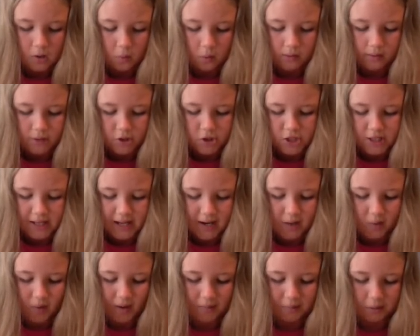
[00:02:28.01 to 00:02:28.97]
where is she
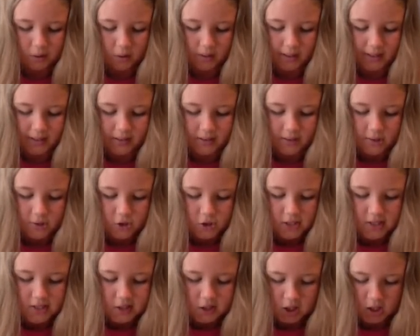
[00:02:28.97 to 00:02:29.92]
now? Juan broke in.
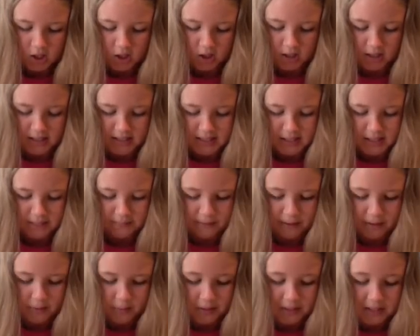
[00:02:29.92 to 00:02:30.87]
She is long gone, said the
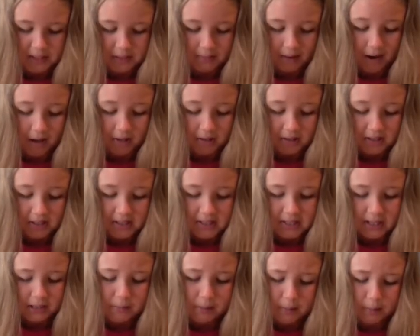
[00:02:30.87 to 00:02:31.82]
father with a smile.
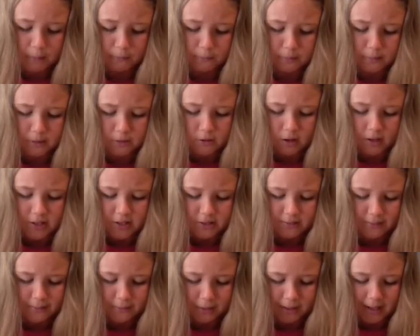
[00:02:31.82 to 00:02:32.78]
Some people from across the
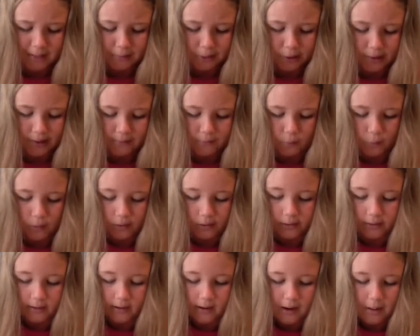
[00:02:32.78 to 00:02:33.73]
river came looking for
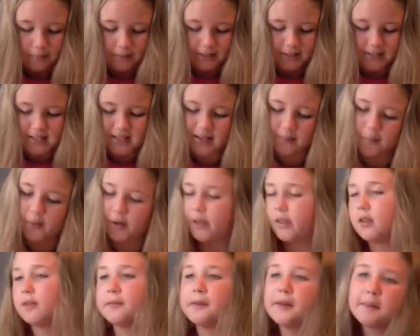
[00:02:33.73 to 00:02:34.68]
her, because someone in
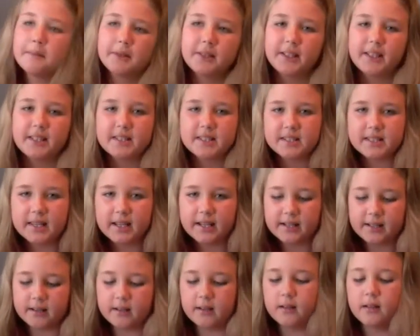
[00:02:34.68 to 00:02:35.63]
their family is sick.